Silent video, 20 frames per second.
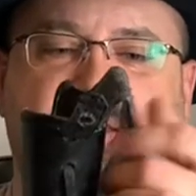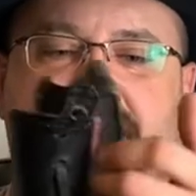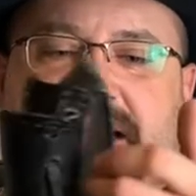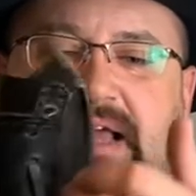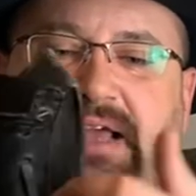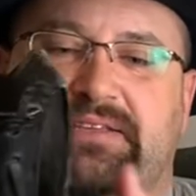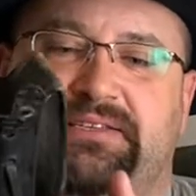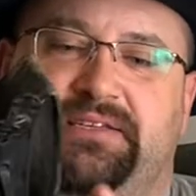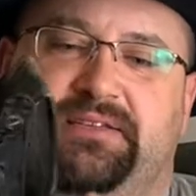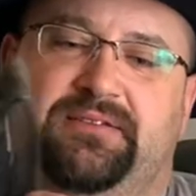it
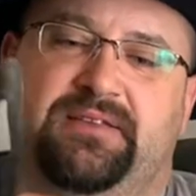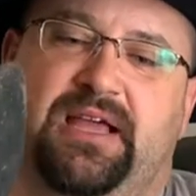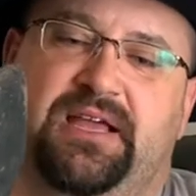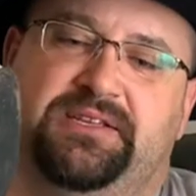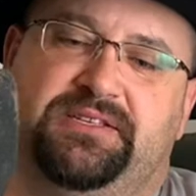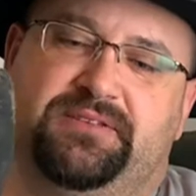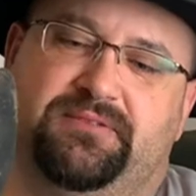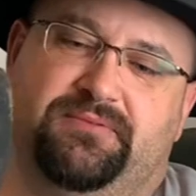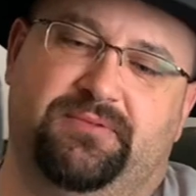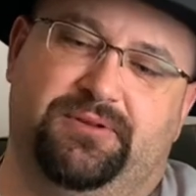has a
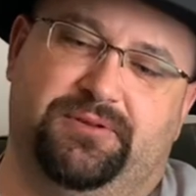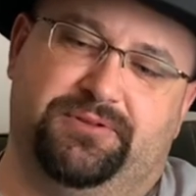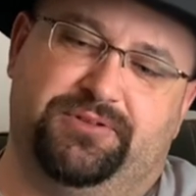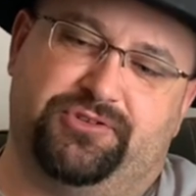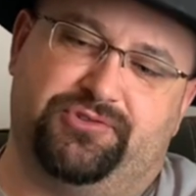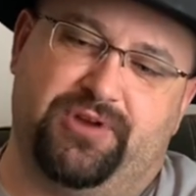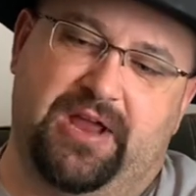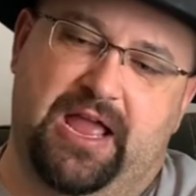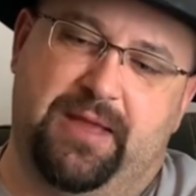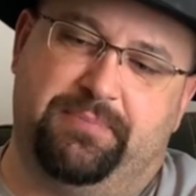nice little
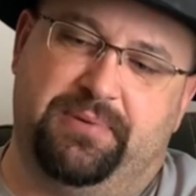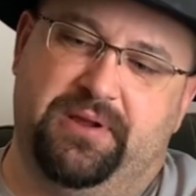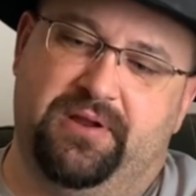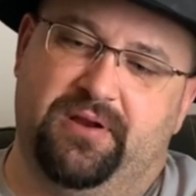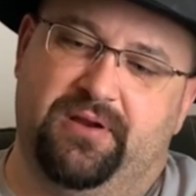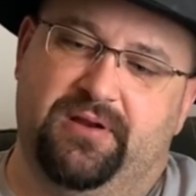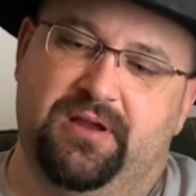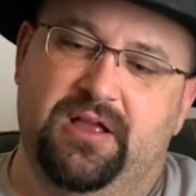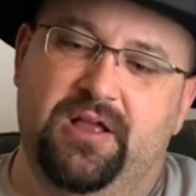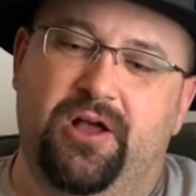strap
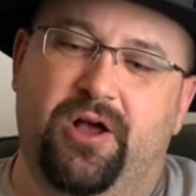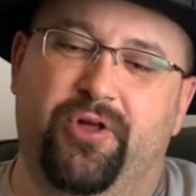here